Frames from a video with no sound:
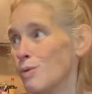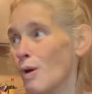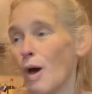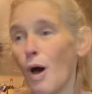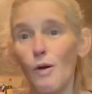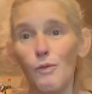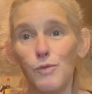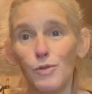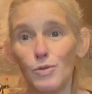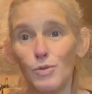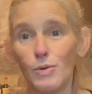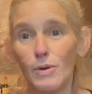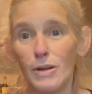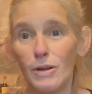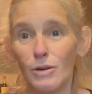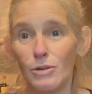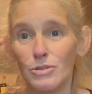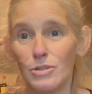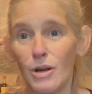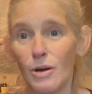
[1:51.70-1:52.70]
over 20
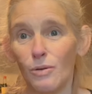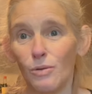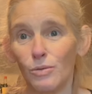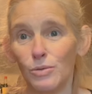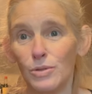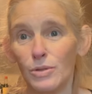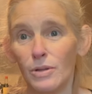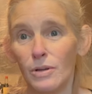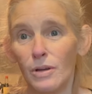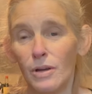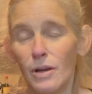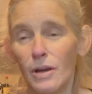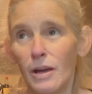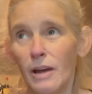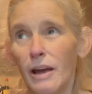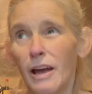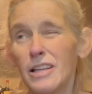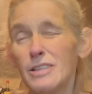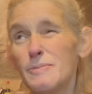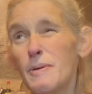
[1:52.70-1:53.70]
years old.
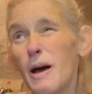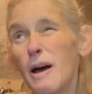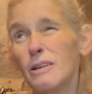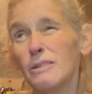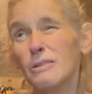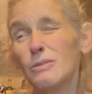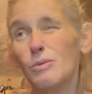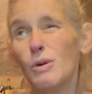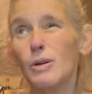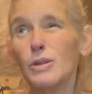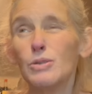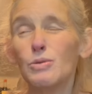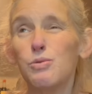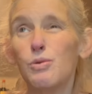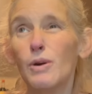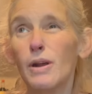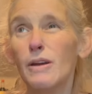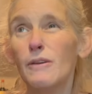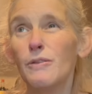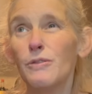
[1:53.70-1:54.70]
It's about, what,
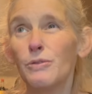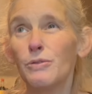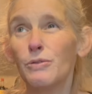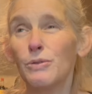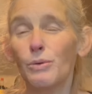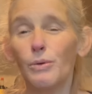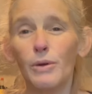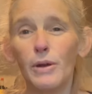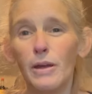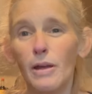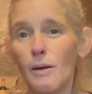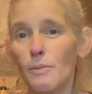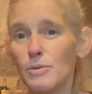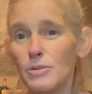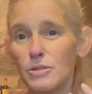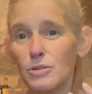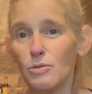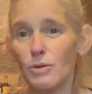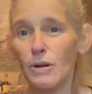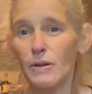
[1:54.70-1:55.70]
23,
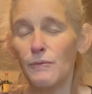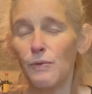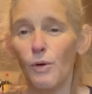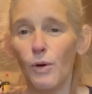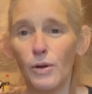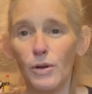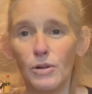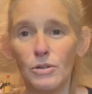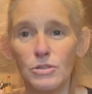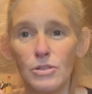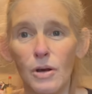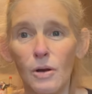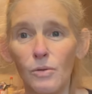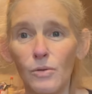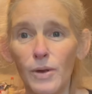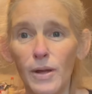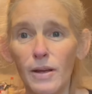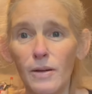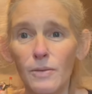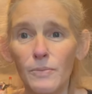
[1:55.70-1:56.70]
almost 24 years old
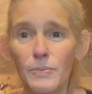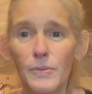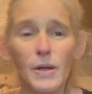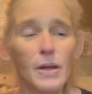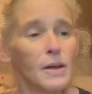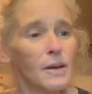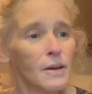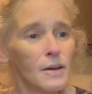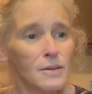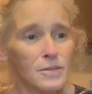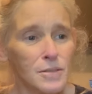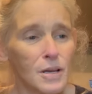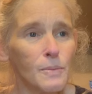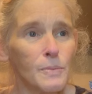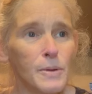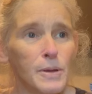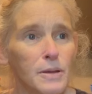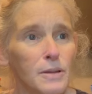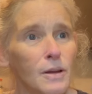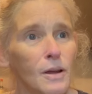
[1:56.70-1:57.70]
now. So, I
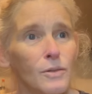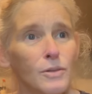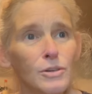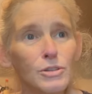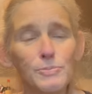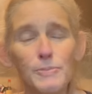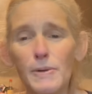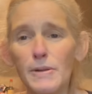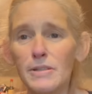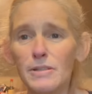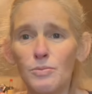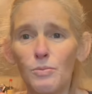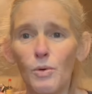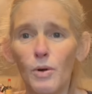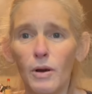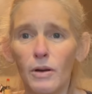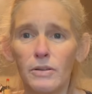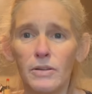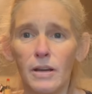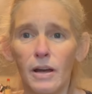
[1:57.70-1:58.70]
mean, you know, there's been some
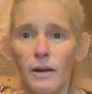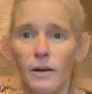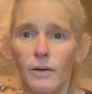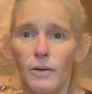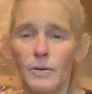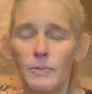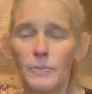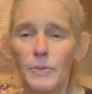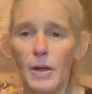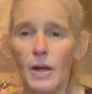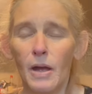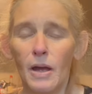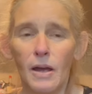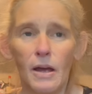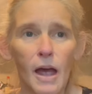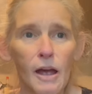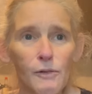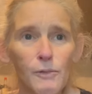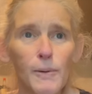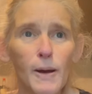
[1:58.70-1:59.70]
wear and tear.
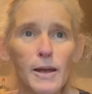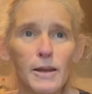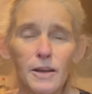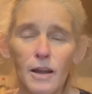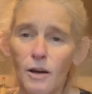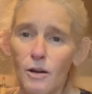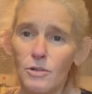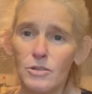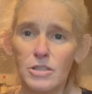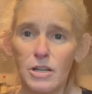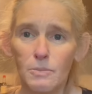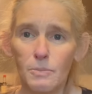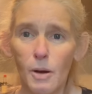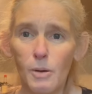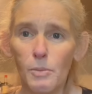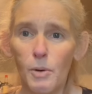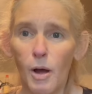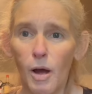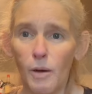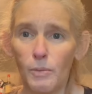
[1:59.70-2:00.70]
Everybody knows that a
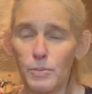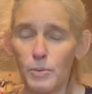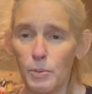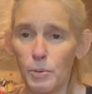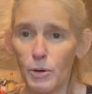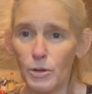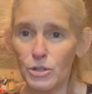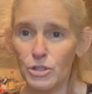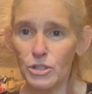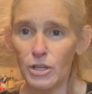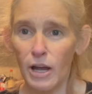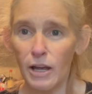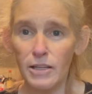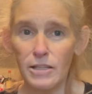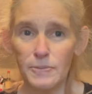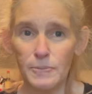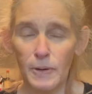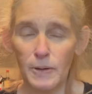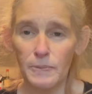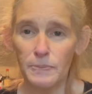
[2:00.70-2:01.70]
mobile home
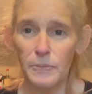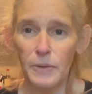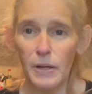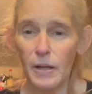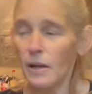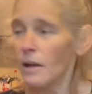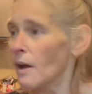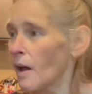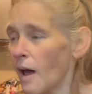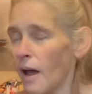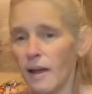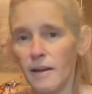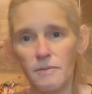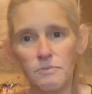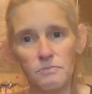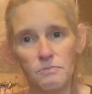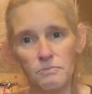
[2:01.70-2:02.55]
depreciates, but hey,